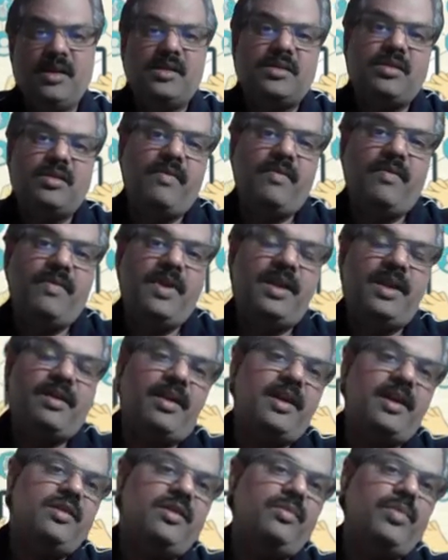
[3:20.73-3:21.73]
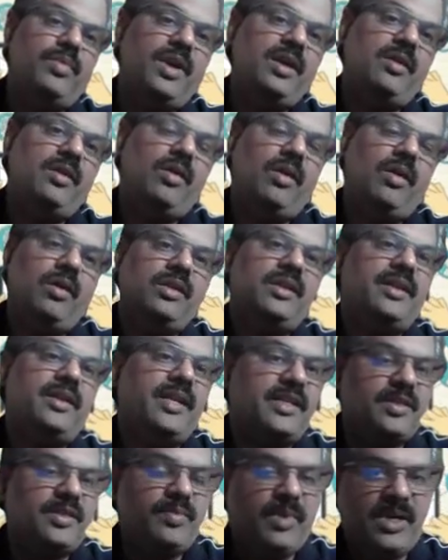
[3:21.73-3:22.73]
So we try to bring all that
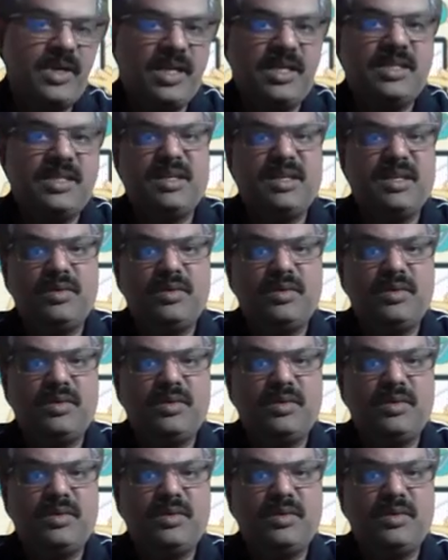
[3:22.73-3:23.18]
expertise